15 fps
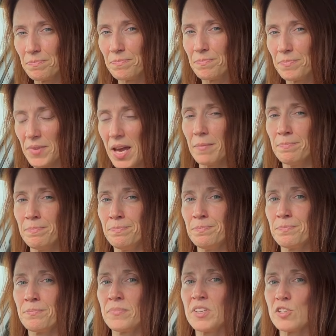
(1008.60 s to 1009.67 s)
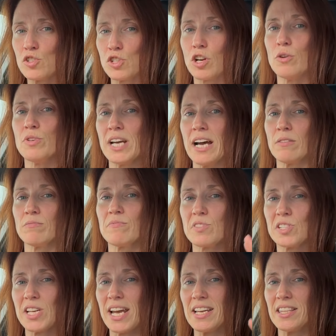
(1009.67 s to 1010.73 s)
Yeah, slow down.
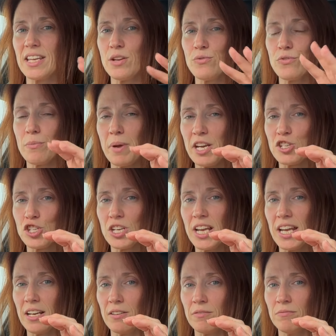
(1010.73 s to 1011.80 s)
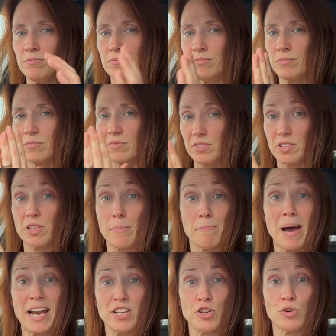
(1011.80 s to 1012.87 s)
Take the information in. The
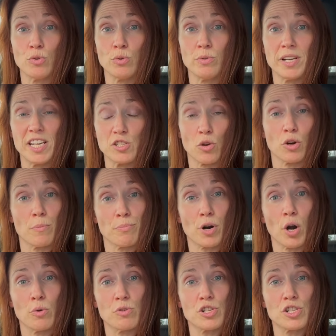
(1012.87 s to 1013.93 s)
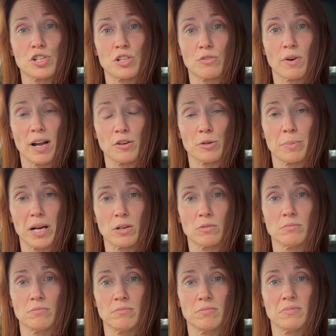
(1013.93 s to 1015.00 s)
manual is on approach to the roundabout.
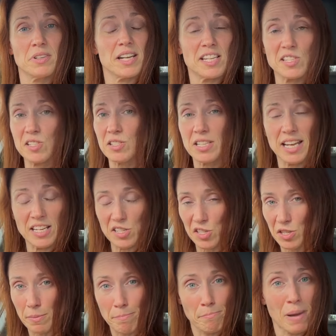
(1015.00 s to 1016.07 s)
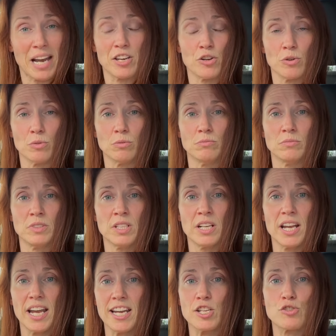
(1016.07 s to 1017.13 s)
It's the manual.
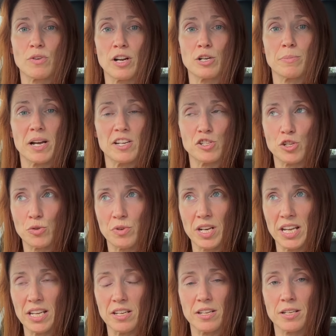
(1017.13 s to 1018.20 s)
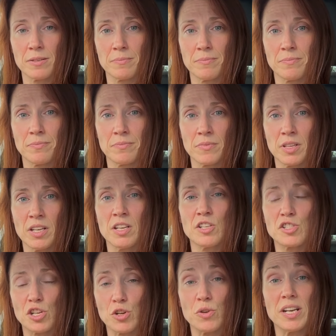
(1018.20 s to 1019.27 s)
Each roundabout is unique.
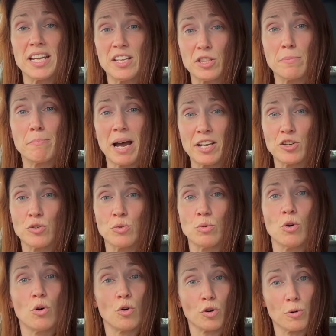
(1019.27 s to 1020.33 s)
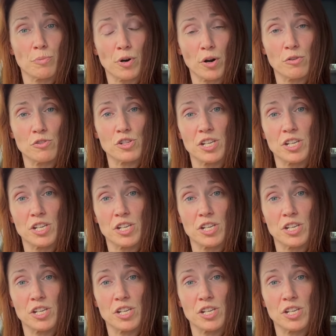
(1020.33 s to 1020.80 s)
So you need the manual on approach,